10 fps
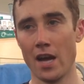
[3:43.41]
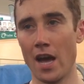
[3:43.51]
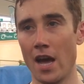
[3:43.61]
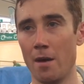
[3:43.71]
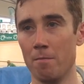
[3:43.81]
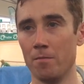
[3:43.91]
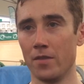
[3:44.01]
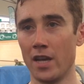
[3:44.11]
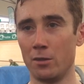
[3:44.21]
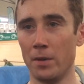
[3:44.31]

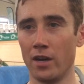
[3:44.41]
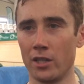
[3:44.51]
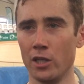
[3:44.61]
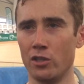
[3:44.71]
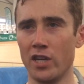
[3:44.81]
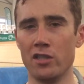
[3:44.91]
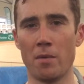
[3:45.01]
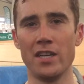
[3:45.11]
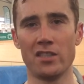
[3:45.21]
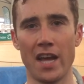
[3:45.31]
um, it's been a huge change
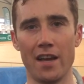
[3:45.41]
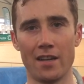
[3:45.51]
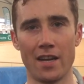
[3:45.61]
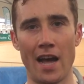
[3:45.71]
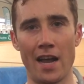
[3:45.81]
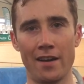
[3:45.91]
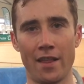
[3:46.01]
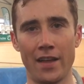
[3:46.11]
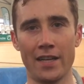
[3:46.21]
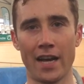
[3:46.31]
of mindset
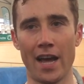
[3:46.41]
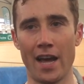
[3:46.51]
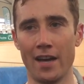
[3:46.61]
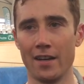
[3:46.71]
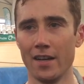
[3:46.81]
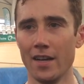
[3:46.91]
and I think uh,